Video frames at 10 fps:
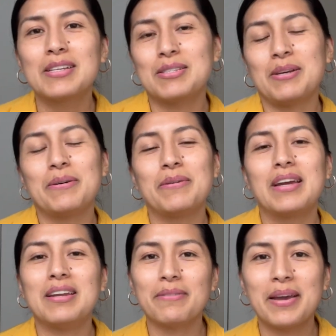So
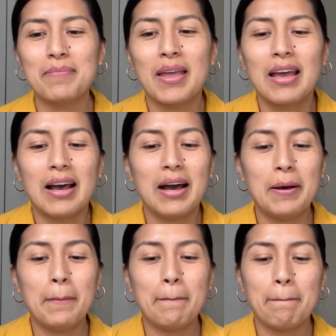anyway,
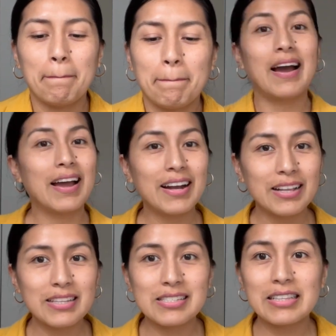I
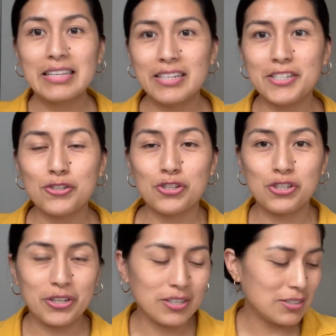got this linen
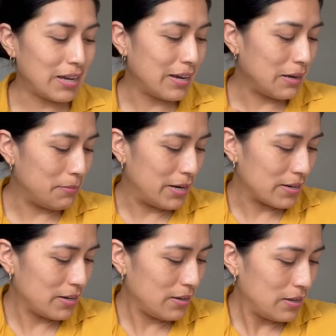shirt at
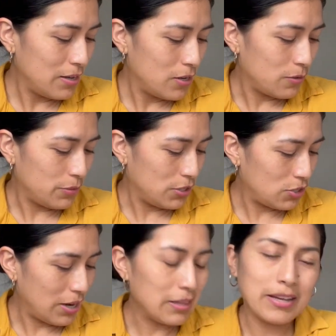Gamarra, which
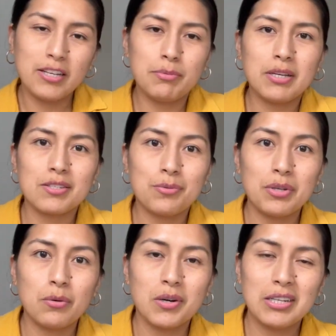I liked because I
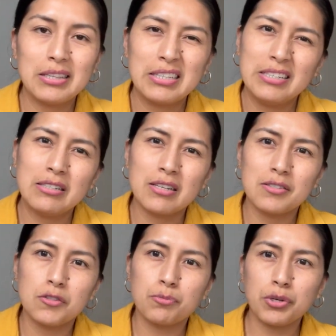really wanted linen
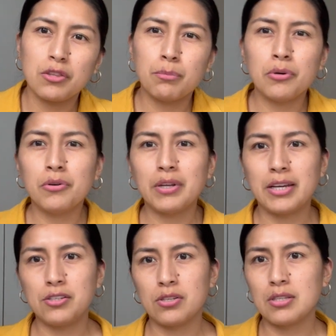because it's breathable and
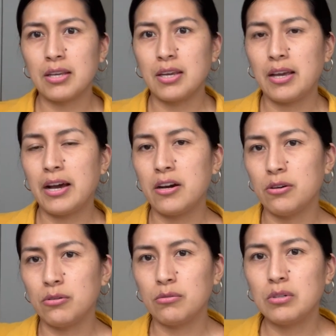I just like
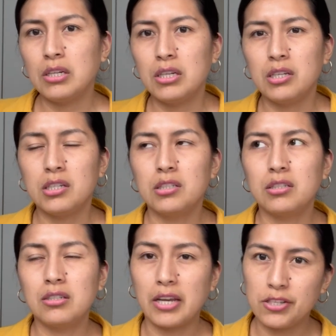how
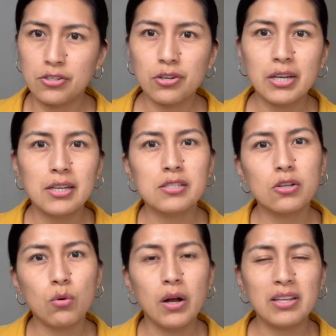nicer, I guess,
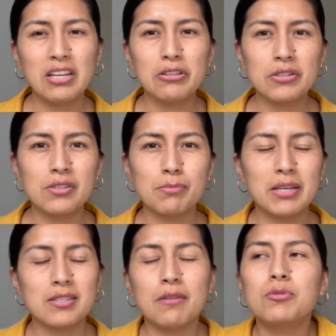the quality looks,
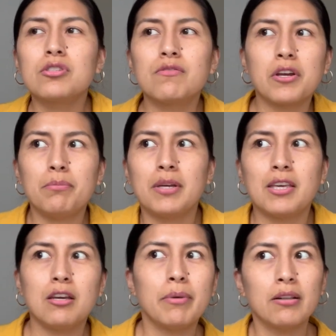because I'm just very
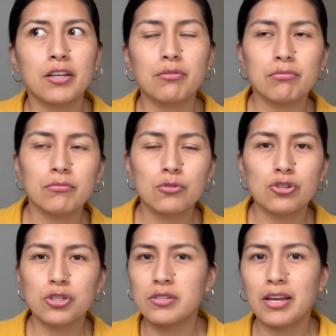picky about like shirts